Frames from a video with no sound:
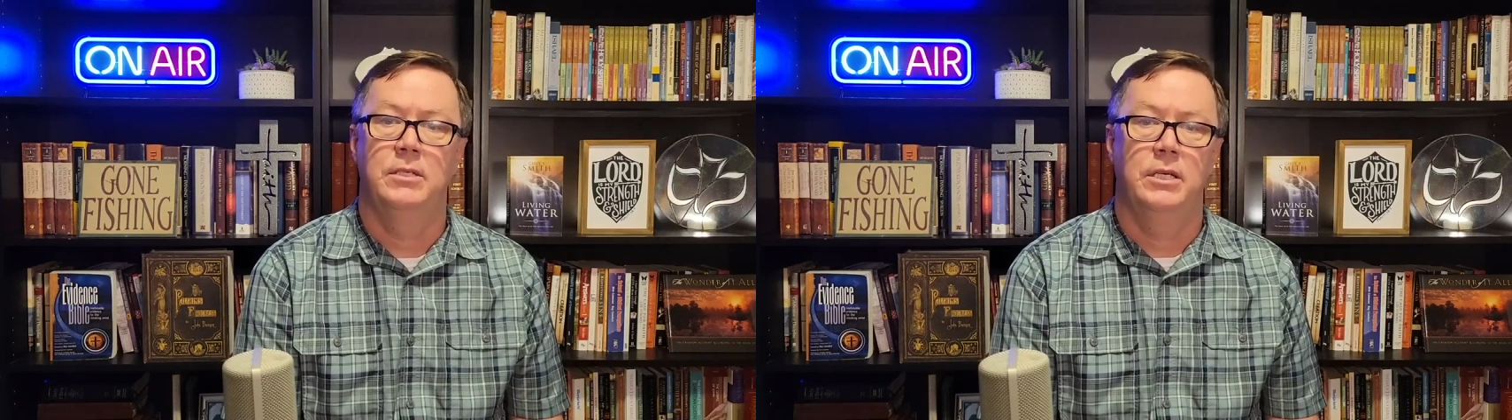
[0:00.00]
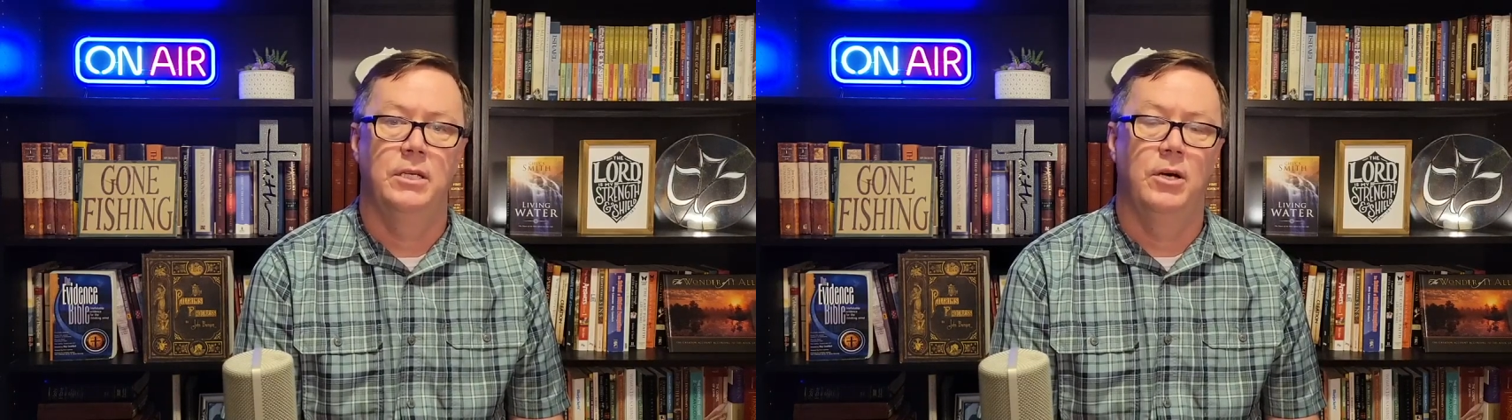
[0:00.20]

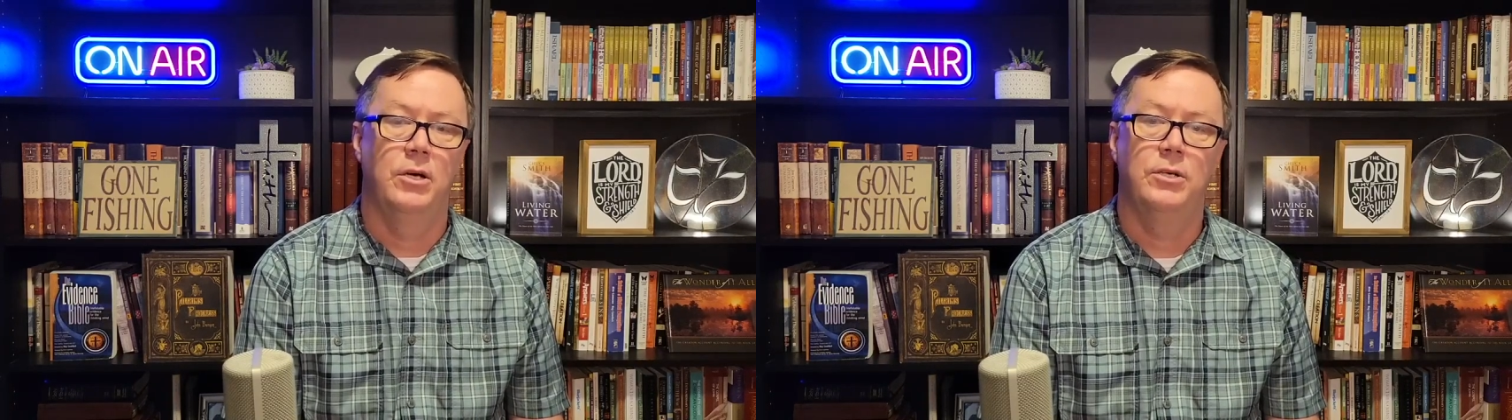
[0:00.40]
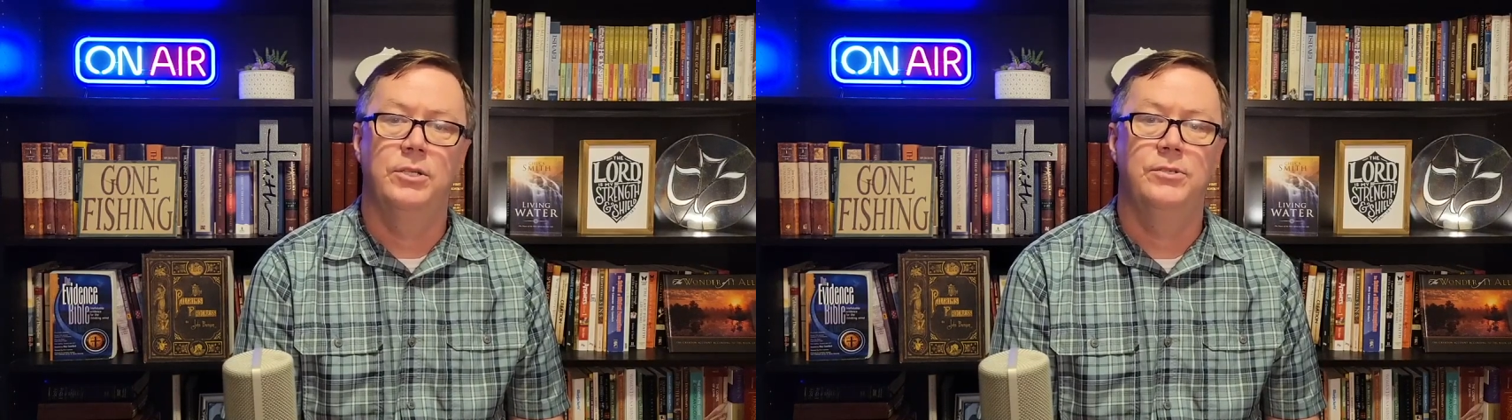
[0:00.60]
and
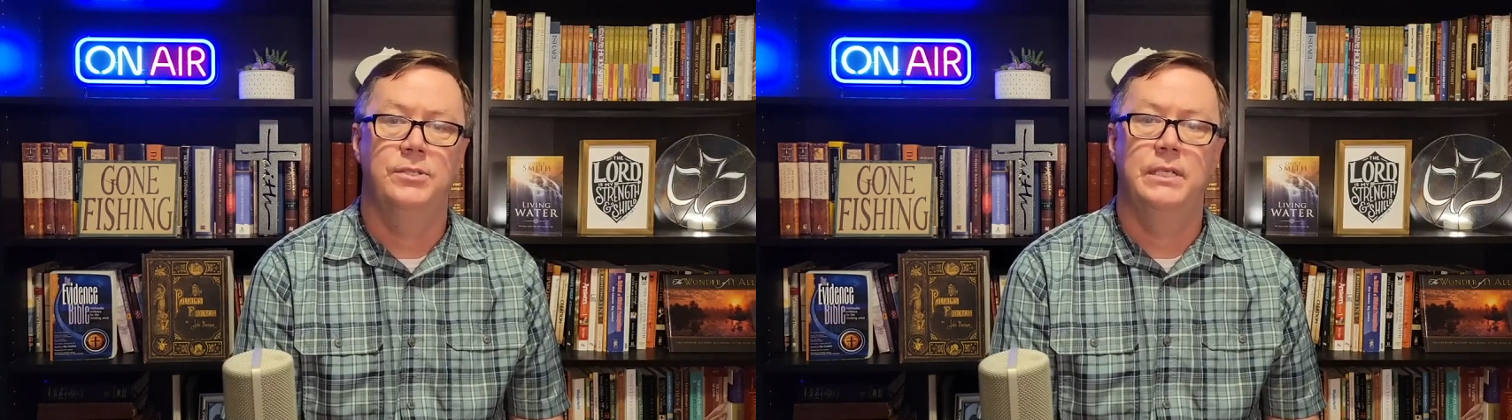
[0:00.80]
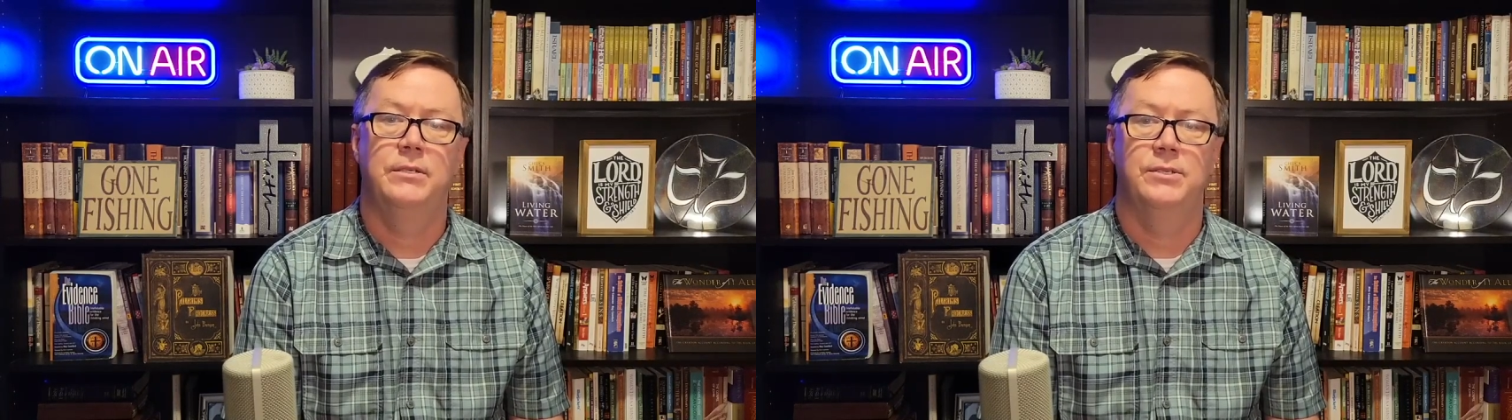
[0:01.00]
all those
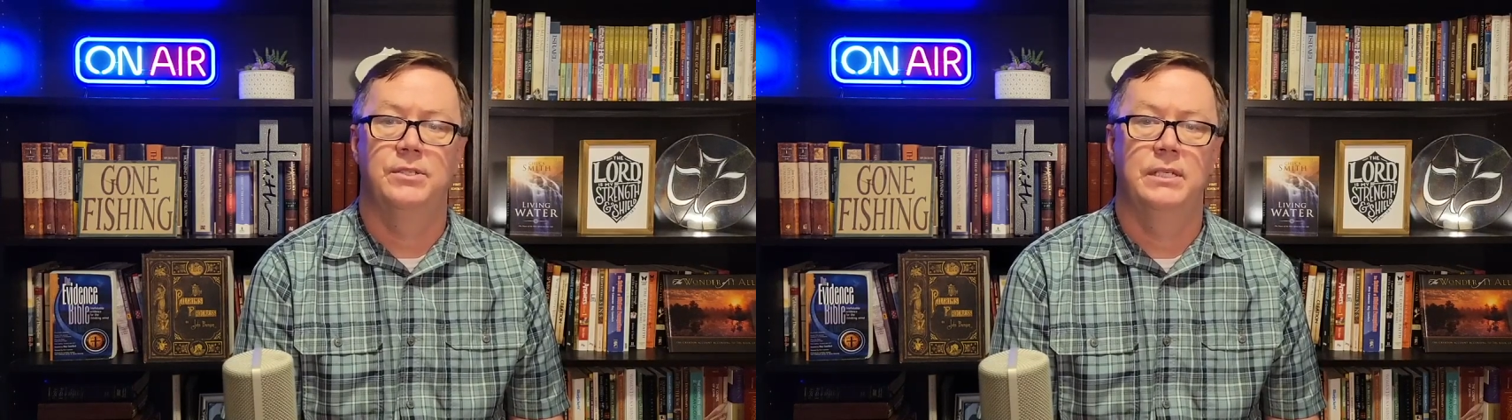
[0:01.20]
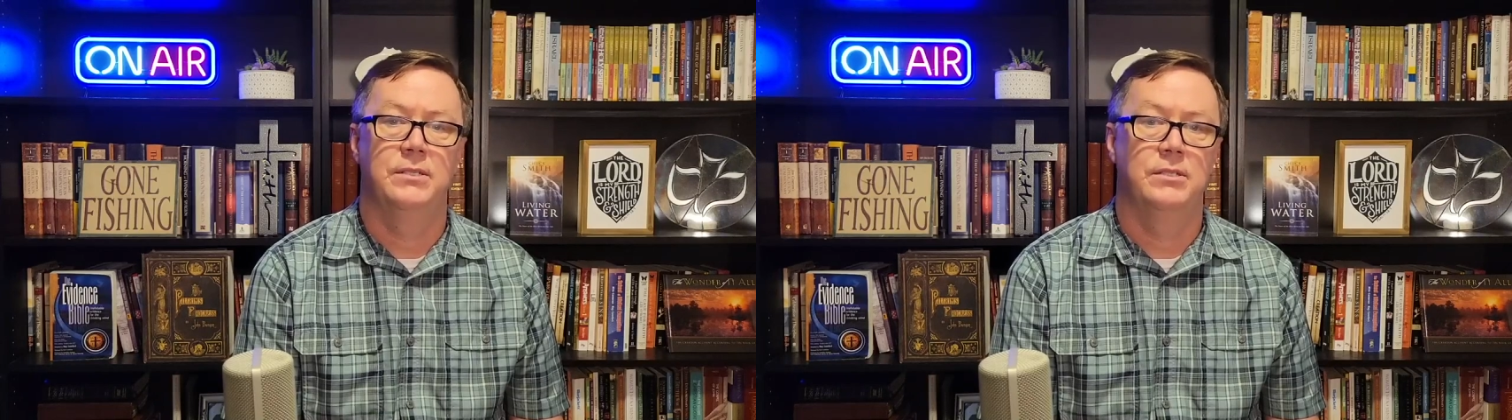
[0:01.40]
secret
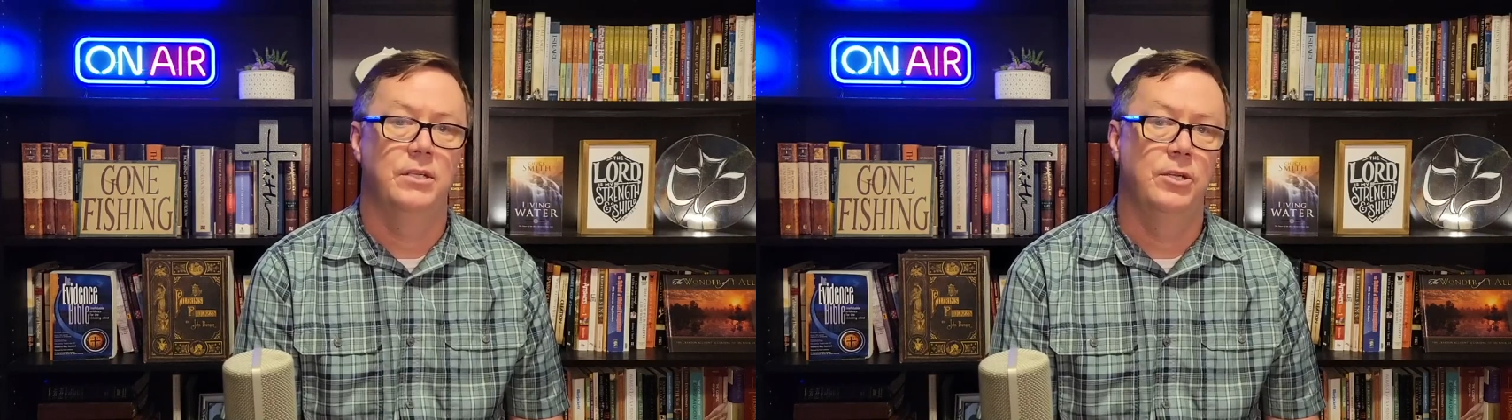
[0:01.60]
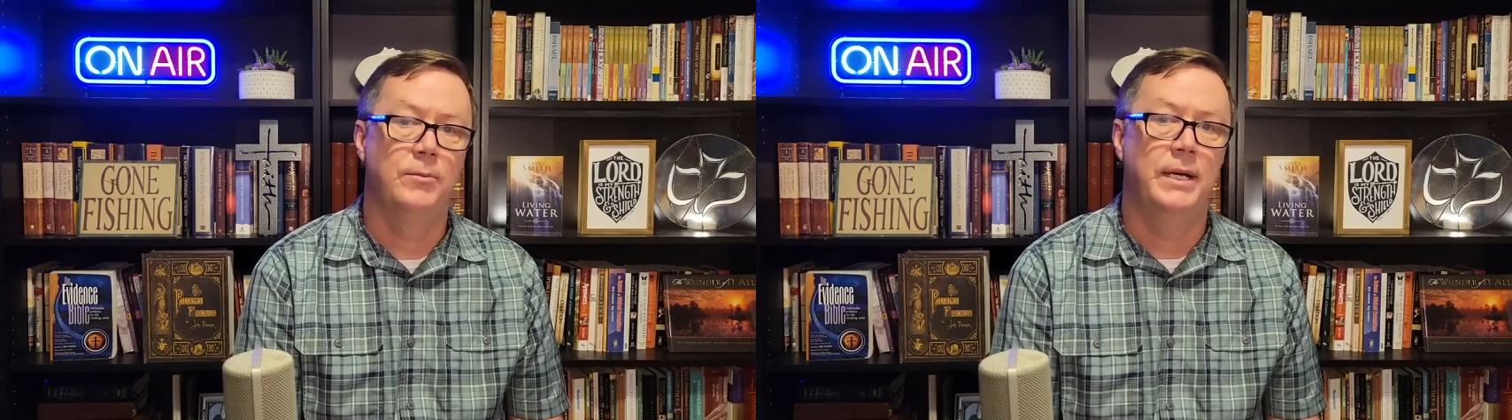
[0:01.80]
sins that
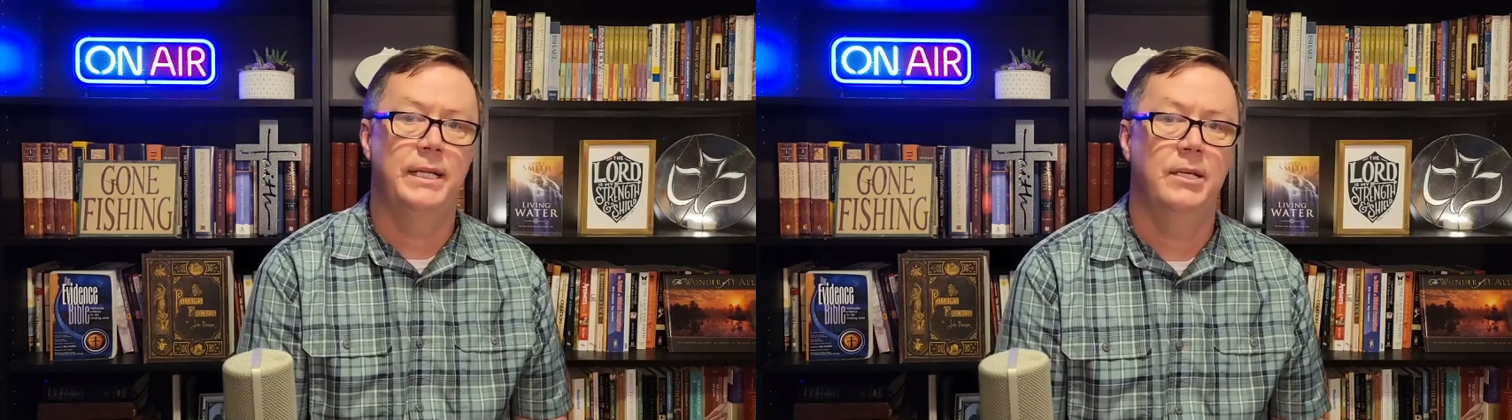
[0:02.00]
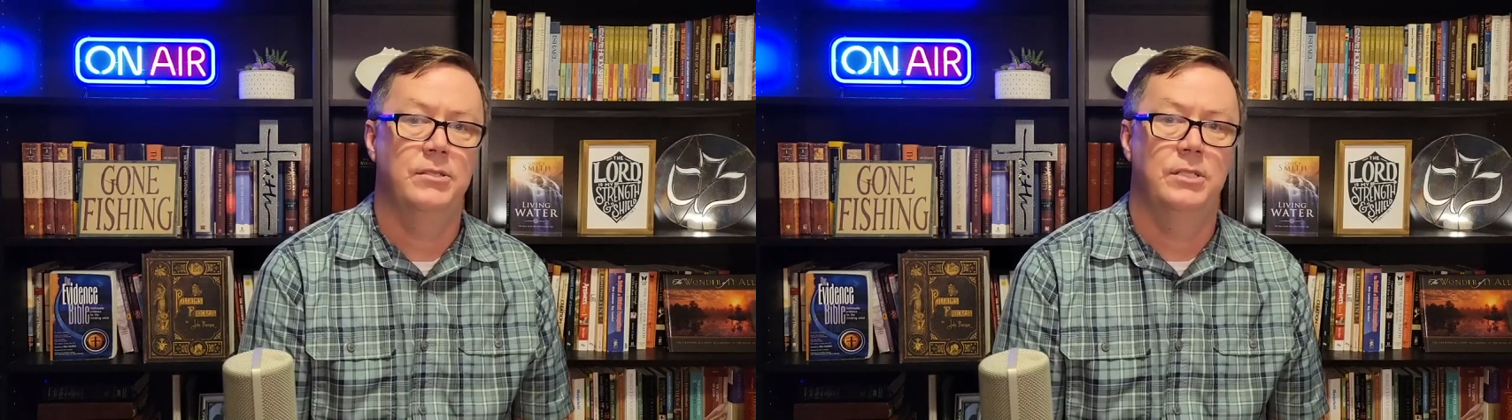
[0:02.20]
nobody
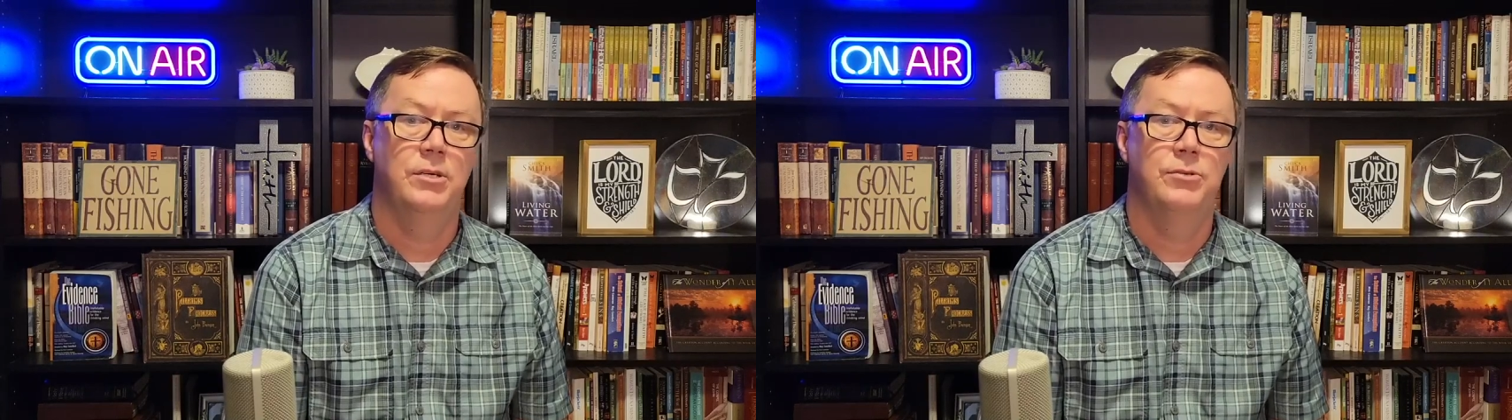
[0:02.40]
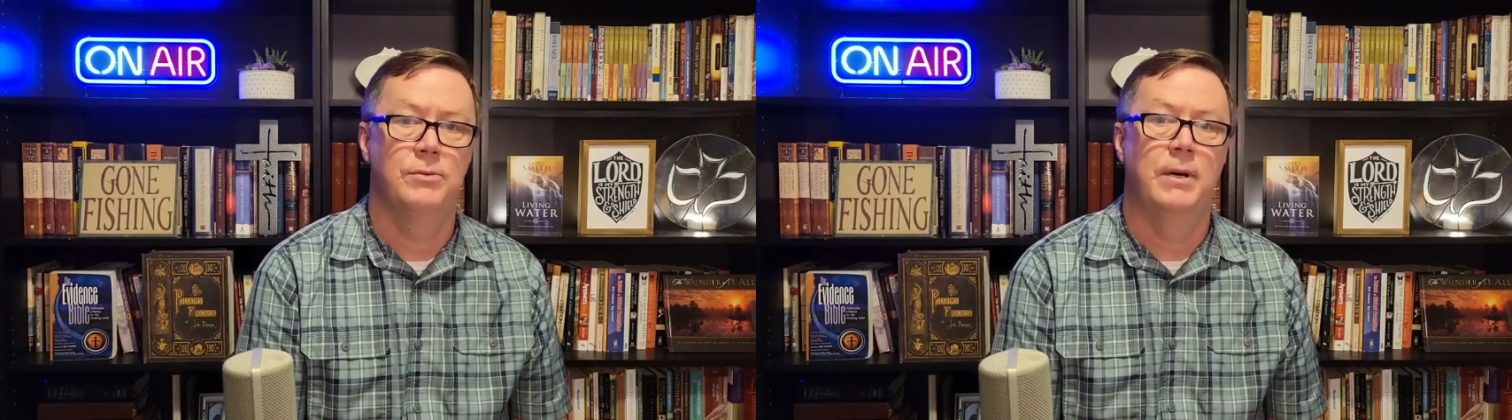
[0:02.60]
else
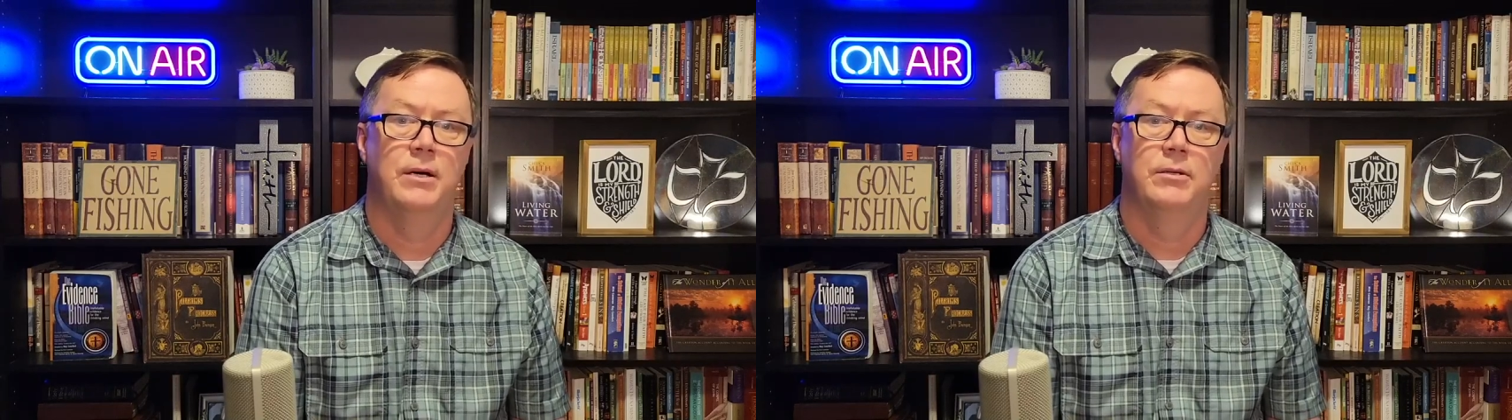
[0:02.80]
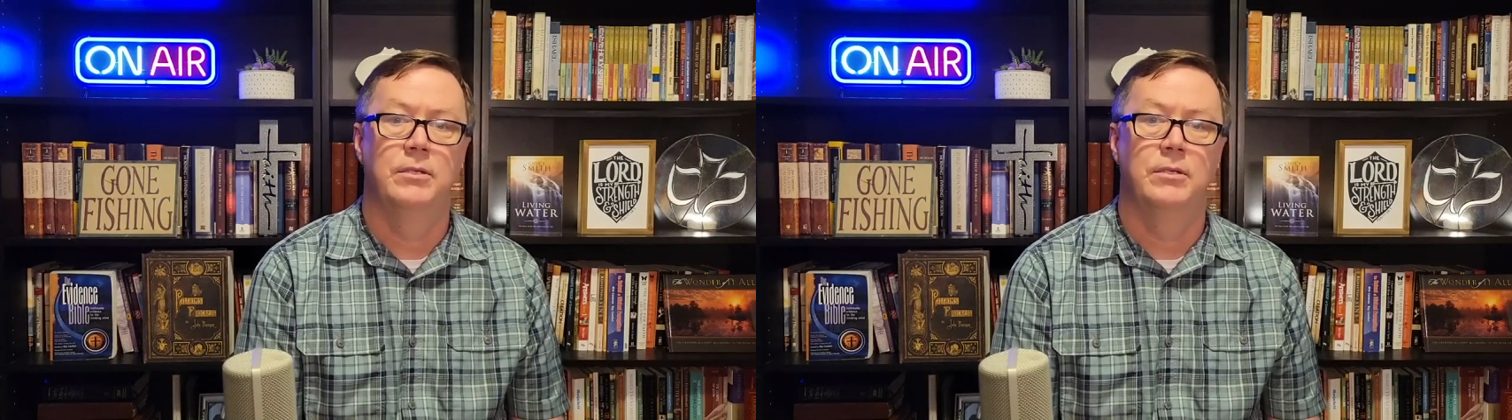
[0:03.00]
knows about